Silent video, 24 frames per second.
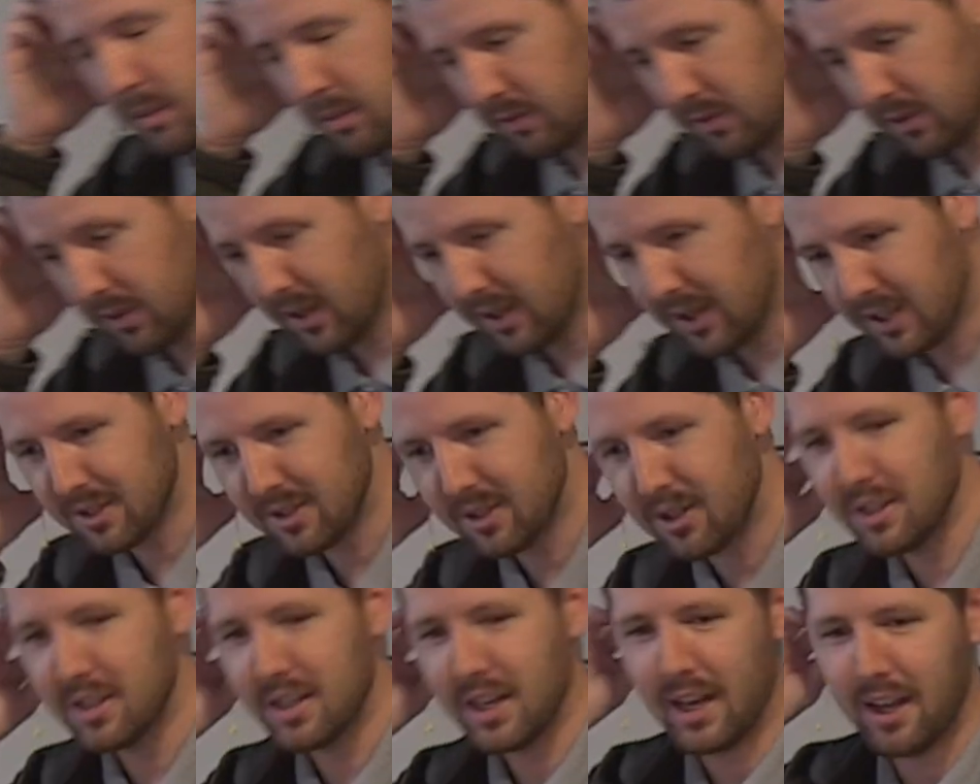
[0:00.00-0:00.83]
of you, I guess, are
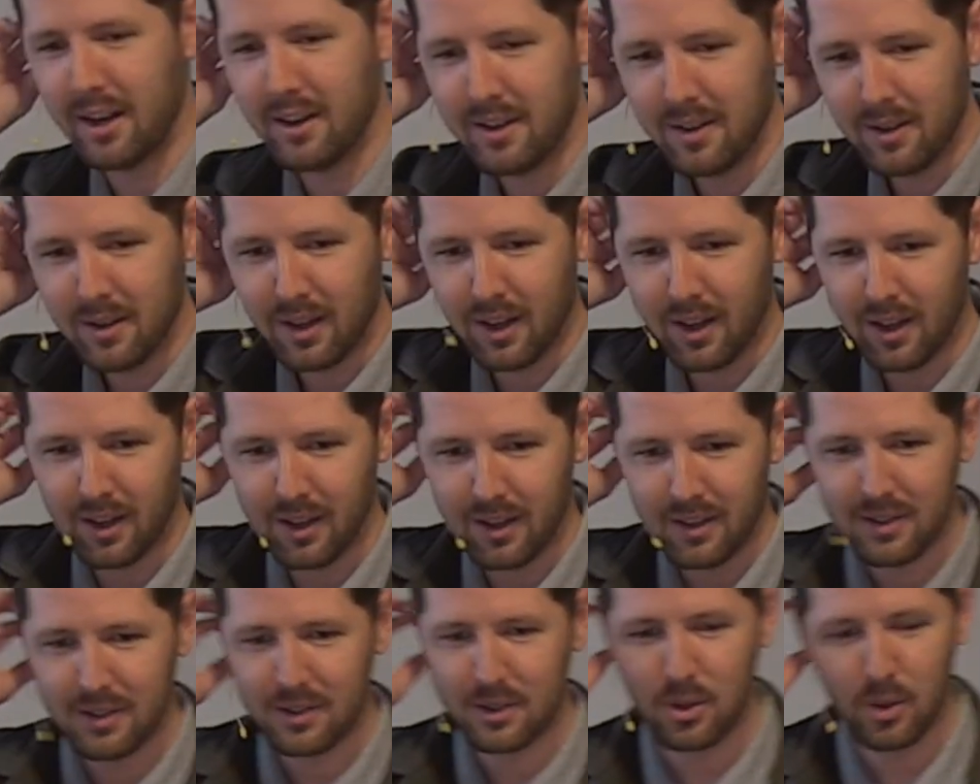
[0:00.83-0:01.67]
a dad, uh,
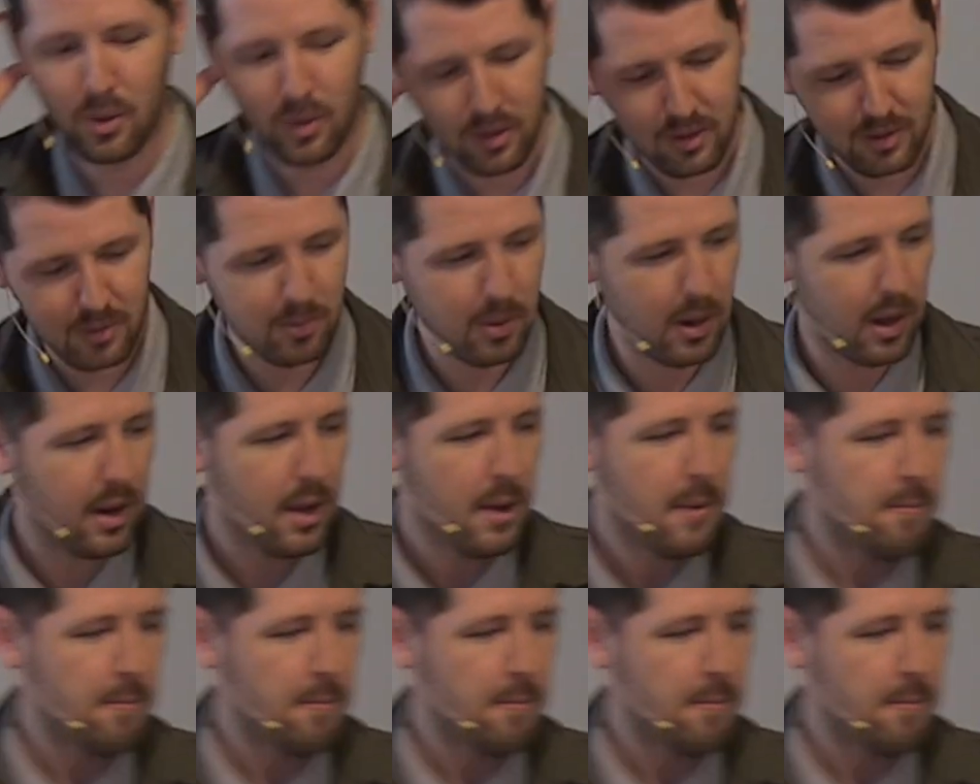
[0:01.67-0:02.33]
students, but